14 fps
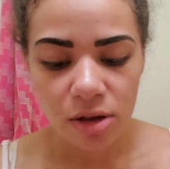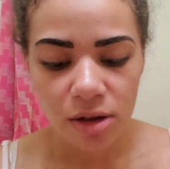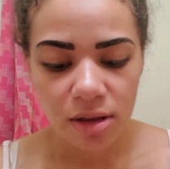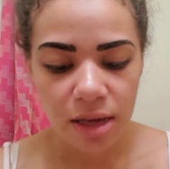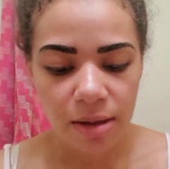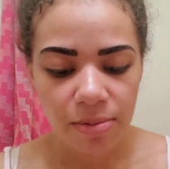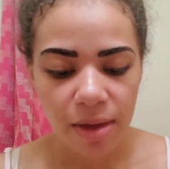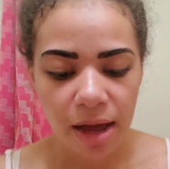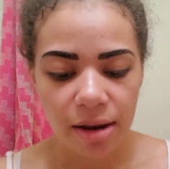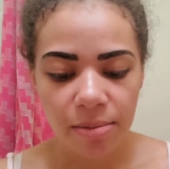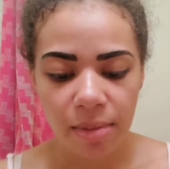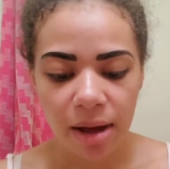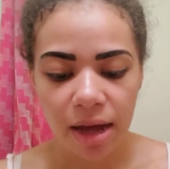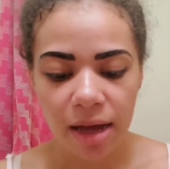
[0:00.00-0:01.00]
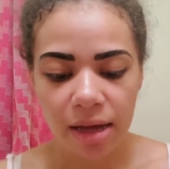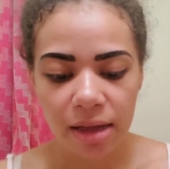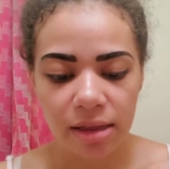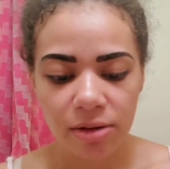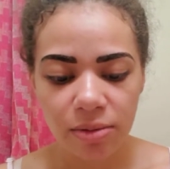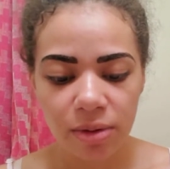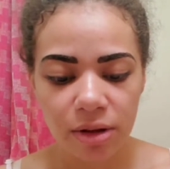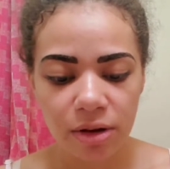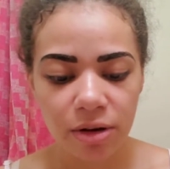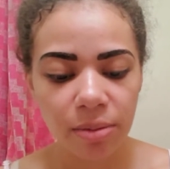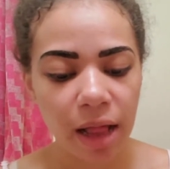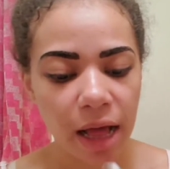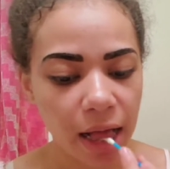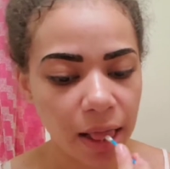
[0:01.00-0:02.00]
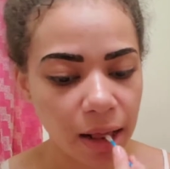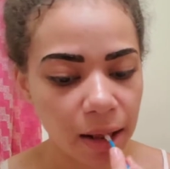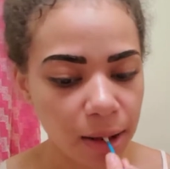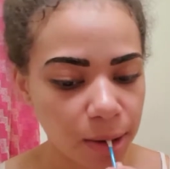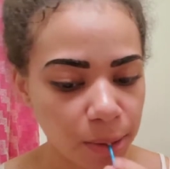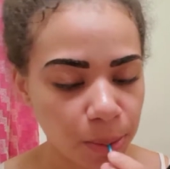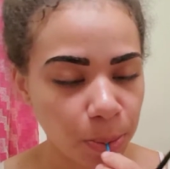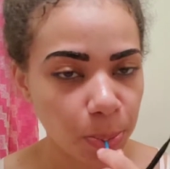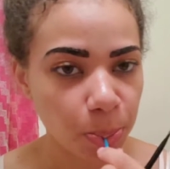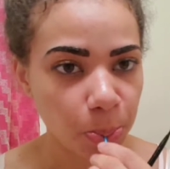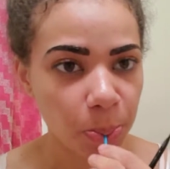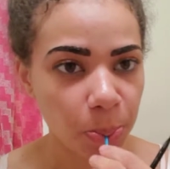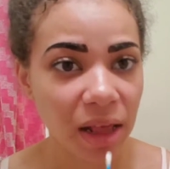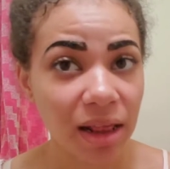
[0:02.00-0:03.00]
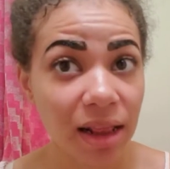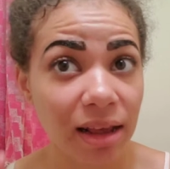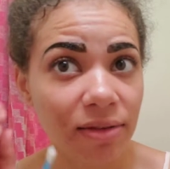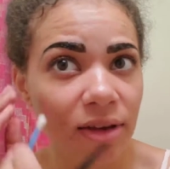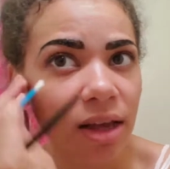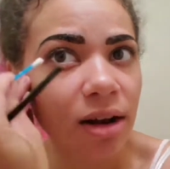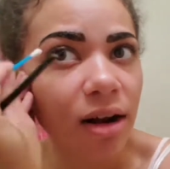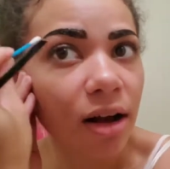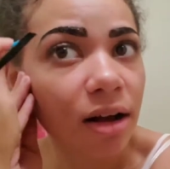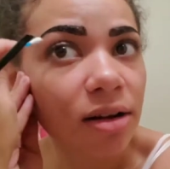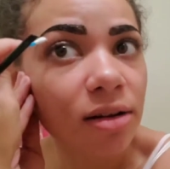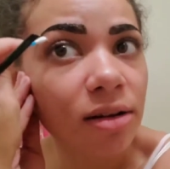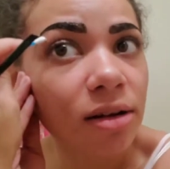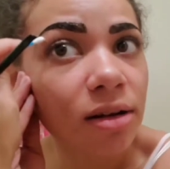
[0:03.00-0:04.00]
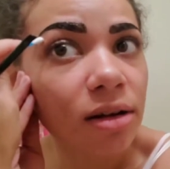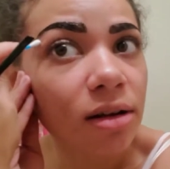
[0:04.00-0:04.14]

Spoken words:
just keep that in mind when you're applying this and leaving it on.